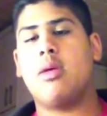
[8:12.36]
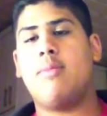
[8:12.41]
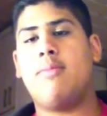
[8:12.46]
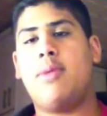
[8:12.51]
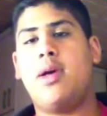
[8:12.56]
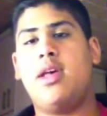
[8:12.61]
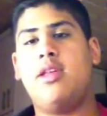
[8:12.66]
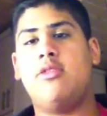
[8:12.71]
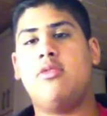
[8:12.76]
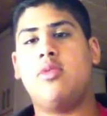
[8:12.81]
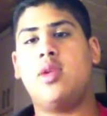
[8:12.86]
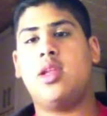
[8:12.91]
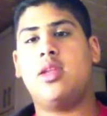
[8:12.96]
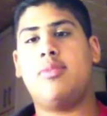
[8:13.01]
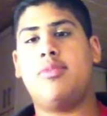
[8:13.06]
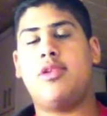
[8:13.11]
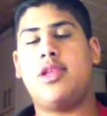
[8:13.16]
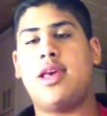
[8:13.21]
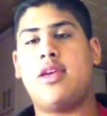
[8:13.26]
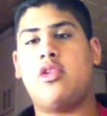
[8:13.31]
Personal data
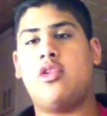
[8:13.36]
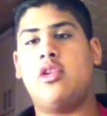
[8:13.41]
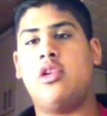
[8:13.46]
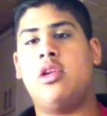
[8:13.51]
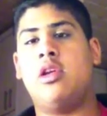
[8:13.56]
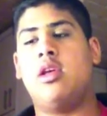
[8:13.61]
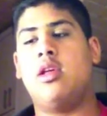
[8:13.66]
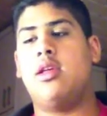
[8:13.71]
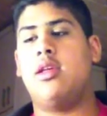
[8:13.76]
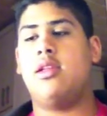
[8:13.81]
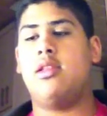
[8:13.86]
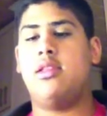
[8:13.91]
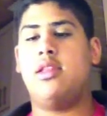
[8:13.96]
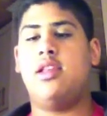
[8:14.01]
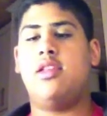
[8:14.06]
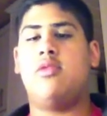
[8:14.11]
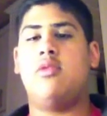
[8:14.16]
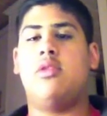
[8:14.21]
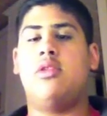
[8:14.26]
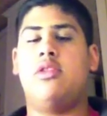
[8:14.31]
protection.
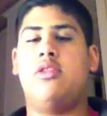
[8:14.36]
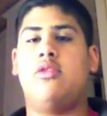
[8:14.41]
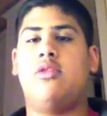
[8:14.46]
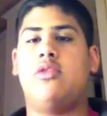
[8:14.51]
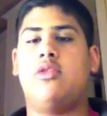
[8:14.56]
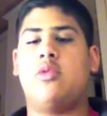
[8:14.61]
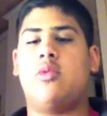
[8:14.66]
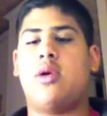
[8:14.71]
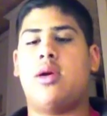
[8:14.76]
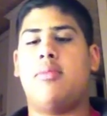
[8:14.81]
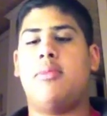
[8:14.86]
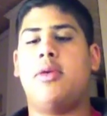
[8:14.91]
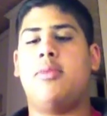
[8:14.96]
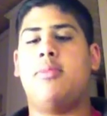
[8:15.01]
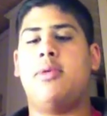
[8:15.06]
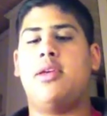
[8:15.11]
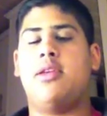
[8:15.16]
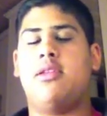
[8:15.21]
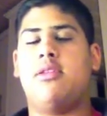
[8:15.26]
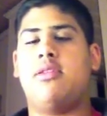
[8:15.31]
This one is also quite big,
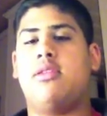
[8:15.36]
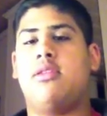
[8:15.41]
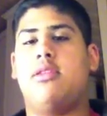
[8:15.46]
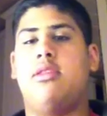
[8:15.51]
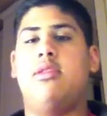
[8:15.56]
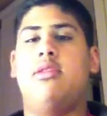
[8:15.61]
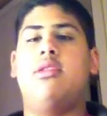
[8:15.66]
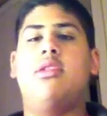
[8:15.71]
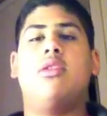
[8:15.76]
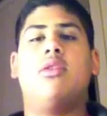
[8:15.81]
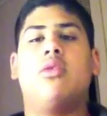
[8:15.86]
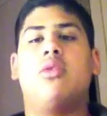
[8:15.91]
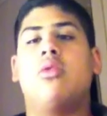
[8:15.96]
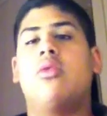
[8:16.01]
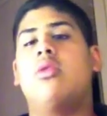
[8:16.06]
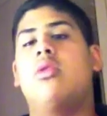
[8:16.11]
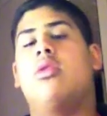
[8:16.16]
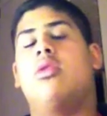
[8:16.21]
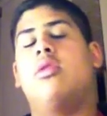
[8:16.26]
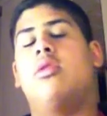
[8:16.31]
because there's law
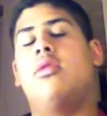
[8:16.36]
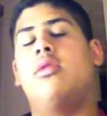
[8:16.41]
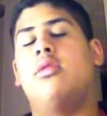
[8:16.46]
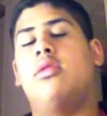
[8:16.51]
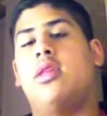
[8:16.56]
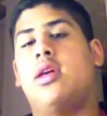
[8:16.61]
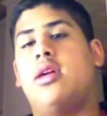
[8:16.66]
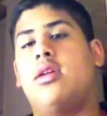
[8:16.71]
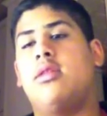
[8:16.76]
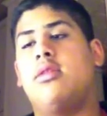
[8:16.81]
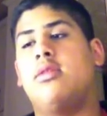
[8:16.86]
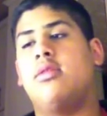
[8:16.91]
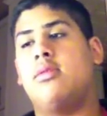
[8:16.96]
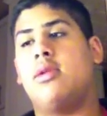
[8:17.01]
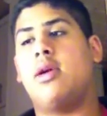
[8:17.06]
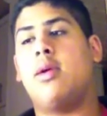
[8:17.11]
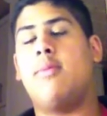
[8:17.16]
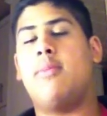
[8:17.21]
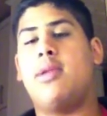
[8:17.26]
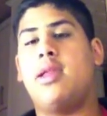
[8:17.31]
that the
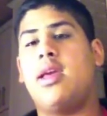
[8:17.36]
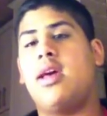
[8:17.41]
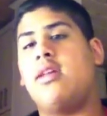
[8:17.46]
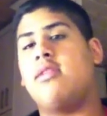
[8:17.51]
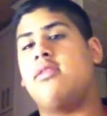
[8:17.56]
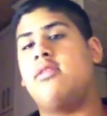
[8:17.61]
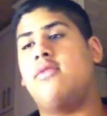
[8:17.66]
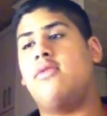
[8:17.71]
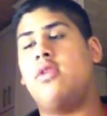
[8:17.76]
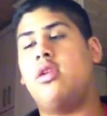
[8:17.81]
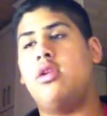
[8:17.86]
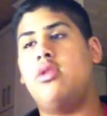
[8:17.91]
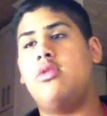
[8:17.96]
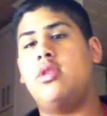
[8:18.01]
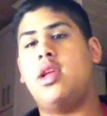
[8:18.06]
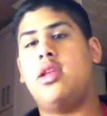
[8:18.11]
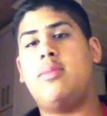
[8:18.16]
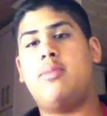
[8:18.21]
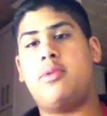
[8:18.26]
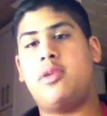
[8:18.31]
company has to follow,
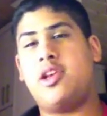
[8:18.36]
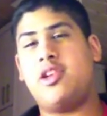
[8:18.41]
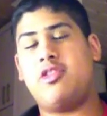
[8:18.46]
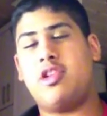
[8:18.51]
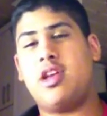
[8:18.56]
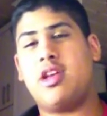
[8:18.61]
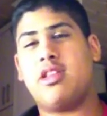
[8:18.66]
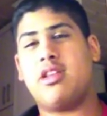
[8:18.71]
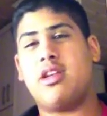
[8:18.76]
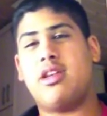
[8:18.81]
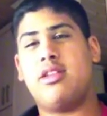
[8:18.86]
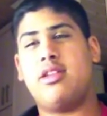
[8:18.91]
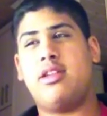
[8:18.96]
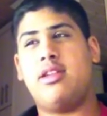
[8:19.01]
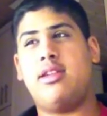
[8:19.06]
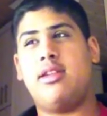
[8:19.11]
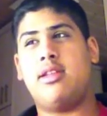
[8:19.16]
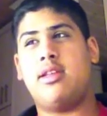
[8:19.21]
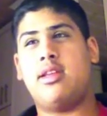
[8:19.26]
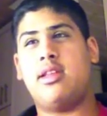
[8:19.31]
Data Protection Act
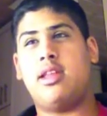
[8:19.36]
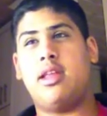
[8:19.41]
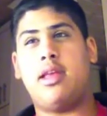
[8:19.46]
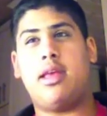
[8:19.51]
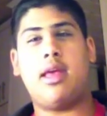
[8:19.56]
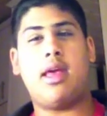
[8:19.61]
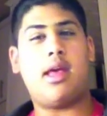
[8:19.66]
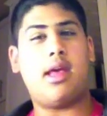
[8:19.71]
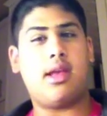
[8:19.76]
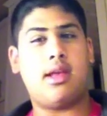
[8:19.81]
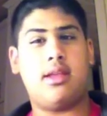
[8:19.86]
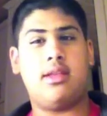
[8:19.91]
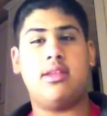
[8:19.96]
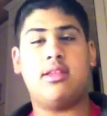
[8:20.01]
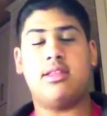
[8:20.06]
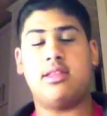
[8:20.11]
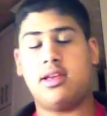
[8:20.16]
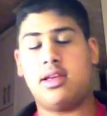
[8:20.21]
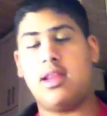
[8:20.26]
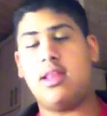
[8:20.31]
1998, I
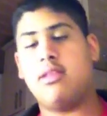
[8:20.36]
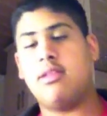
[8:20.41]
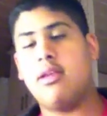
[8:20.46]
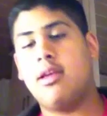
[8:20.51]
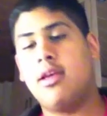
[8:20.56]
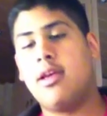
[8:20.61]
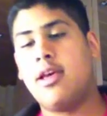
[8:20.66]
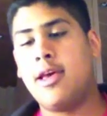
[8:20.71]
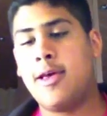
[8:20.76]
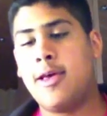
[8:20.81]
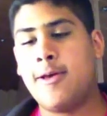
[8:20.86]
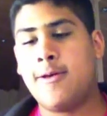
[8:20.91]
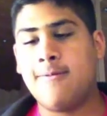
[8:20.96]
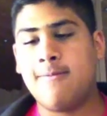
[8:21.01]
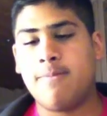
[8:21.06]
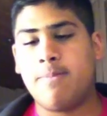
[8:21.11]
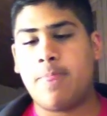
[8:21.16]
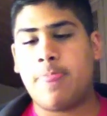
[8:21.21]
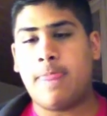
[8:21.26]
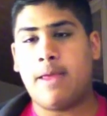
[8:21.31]
think it is.
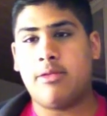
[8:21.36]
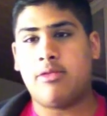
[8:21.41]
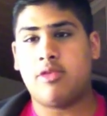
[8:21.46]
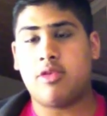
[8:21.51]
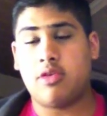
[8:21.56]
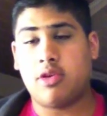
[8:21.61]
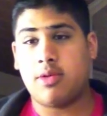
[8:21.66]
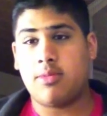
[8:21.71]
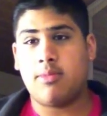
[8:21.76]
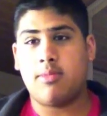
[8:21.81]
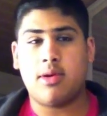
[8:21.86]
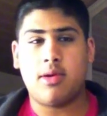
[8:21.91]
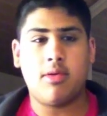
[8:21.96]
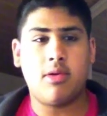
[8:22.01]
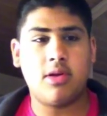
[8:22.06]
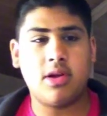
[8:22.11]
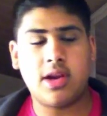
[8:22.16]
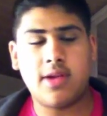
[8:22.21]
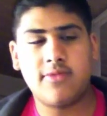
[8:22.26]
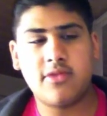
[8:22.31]
Sorry, I'll
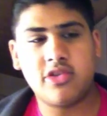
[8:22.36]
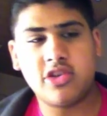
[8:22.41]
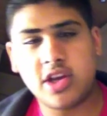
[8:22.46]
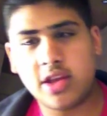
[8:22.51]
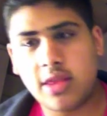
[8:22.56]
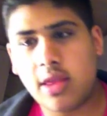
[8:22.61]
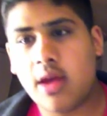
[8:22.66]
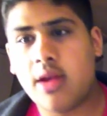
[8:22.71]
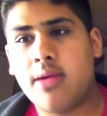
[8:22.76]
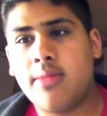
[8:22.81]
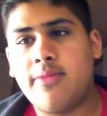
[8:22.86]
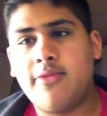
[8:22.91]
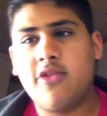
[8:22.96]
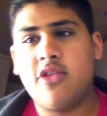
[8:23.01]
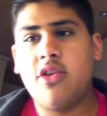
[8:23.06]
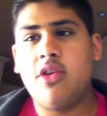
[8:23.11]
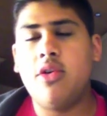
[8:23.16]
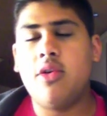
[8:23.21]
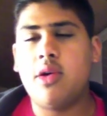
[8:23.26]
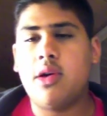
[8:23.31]
have to check that up for
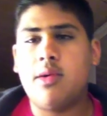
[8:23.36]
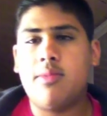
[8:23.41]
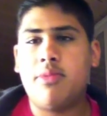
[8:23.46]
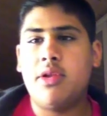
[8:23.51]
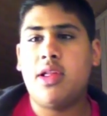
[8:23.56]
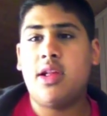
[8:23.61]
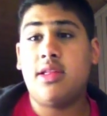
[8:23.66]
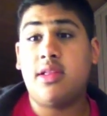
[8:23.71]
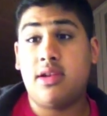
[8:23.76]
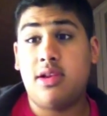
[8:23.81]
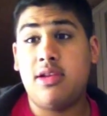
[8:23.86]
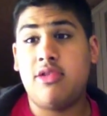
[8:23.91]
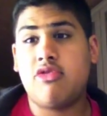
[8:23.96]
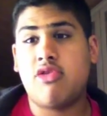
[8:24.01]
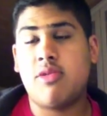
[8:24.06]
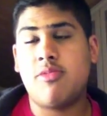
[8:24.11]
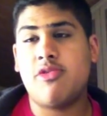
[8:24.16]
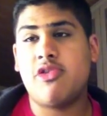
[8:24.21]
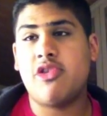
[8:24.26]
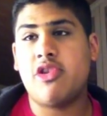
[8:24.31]
you. I'll put that in the
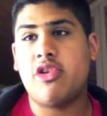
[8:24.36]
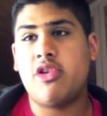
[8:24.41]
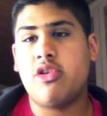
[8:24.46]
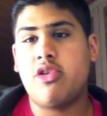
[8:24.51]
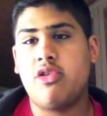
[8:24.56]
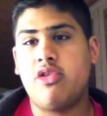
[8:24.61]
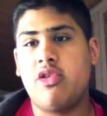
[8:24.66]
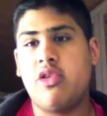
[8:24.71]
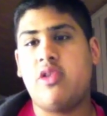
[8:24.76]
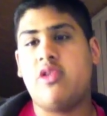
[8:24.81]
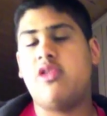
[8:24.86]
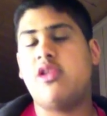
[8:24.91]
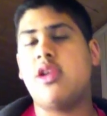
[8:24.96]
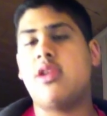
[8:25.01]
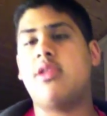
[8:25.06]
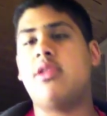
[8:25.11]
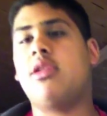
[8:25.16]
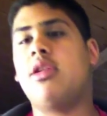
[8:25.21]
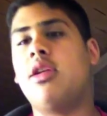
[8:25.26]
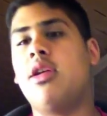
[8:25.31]
description. Just check
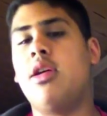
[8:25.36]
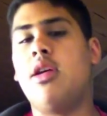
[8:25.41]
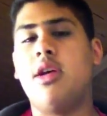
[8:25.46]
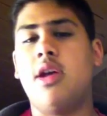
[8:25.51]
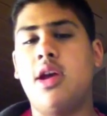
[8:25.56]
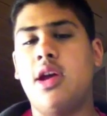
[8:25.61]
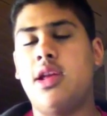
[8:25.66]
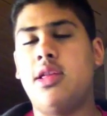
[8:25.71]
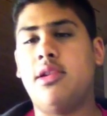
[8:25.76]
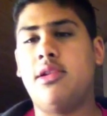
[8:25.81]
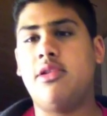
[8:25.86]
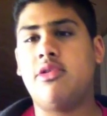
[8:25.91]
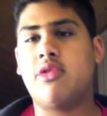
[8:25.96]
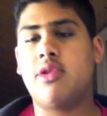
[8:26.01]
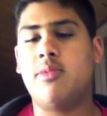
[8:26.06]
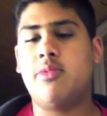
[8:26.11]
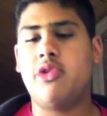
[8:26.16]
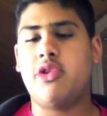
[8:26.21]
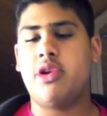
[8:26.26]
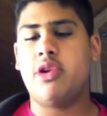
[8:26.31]
in the
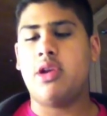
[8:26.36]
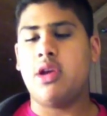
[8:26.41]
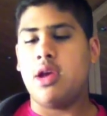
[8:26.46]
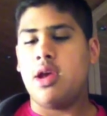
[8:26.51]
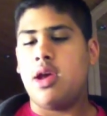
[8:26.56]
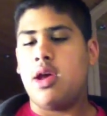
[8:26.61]
description.